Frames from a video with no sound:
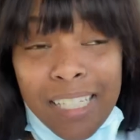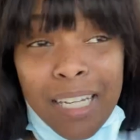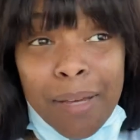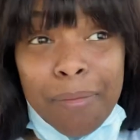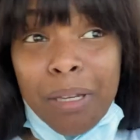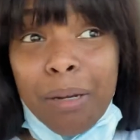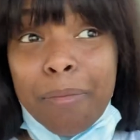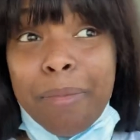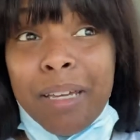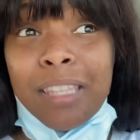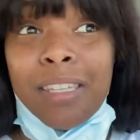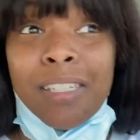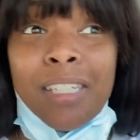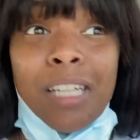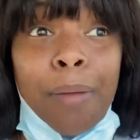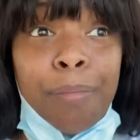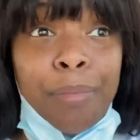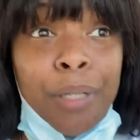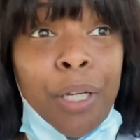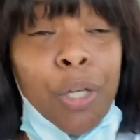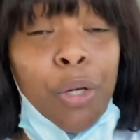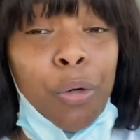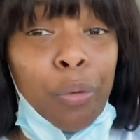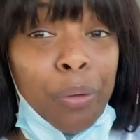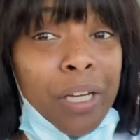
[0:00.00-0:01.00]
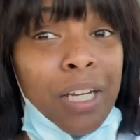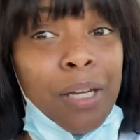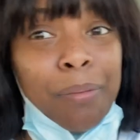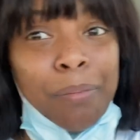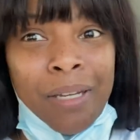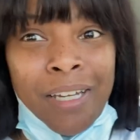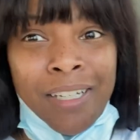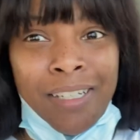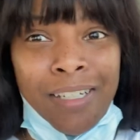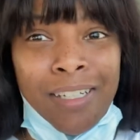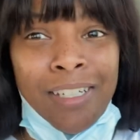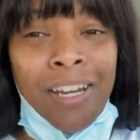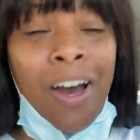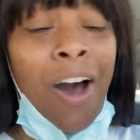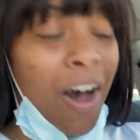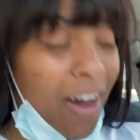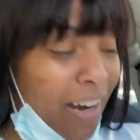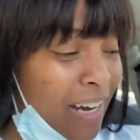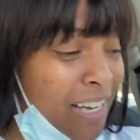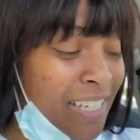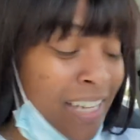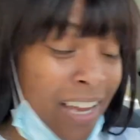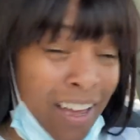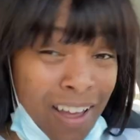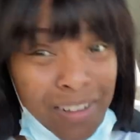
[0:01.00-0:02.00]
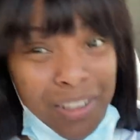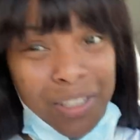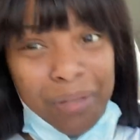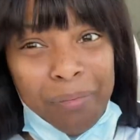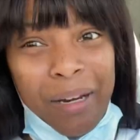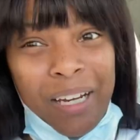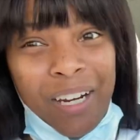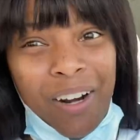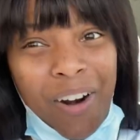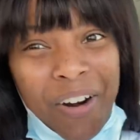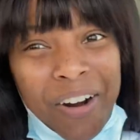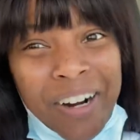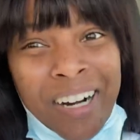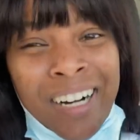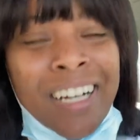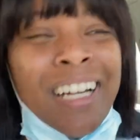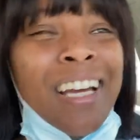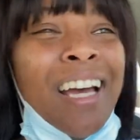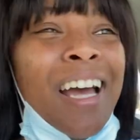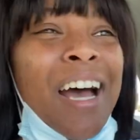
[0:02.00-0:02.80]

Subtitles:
I'm gonna make this update quick because it's hot as hell in my car,